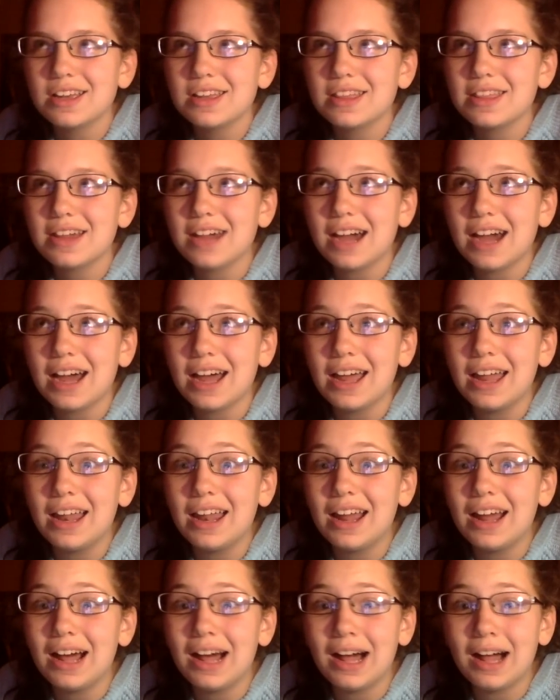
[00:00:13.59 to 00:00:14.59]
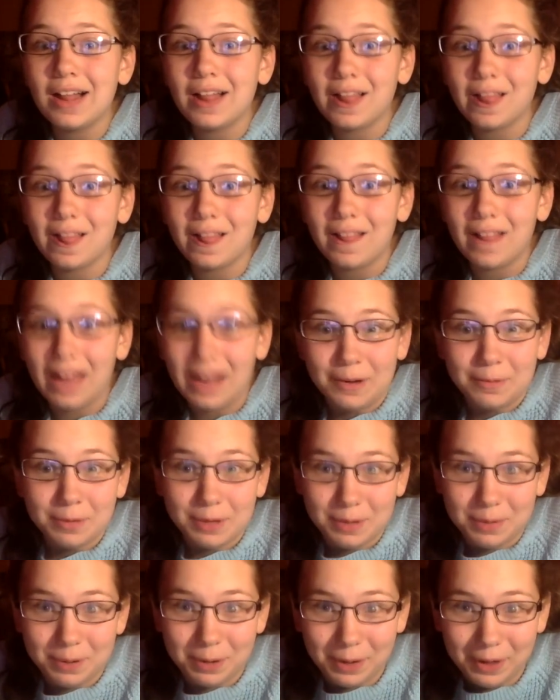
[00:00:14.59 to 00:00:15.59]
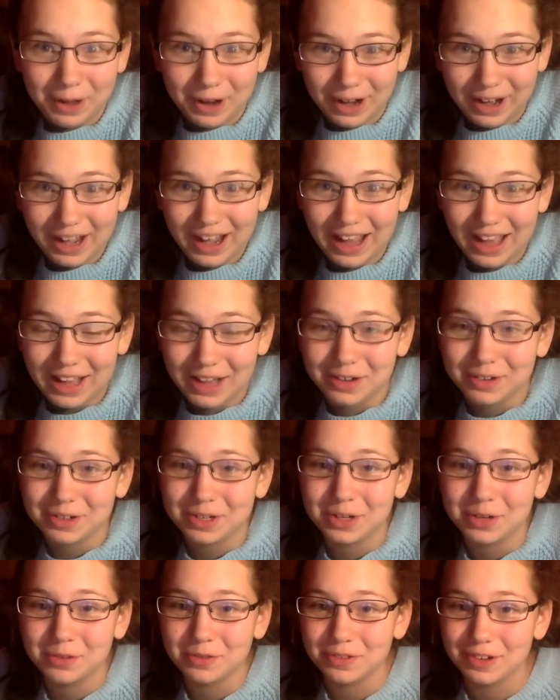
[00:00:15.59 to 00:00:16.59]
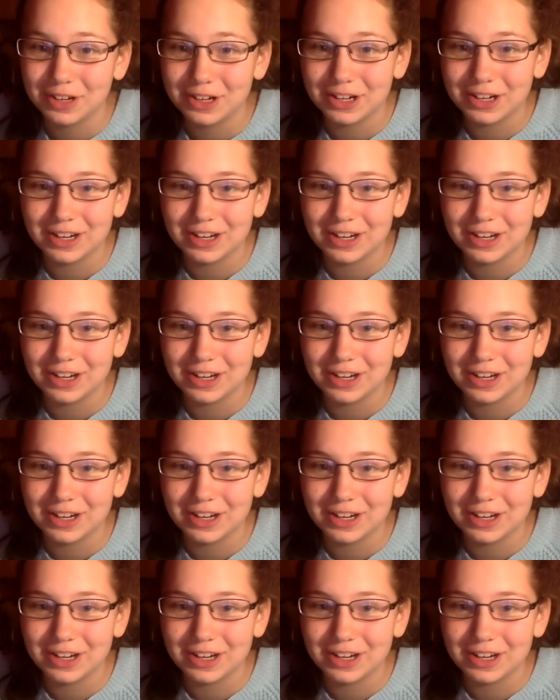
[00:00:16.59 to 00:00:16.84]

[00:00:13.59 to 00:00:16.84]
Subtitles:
that a lot of people are angry over.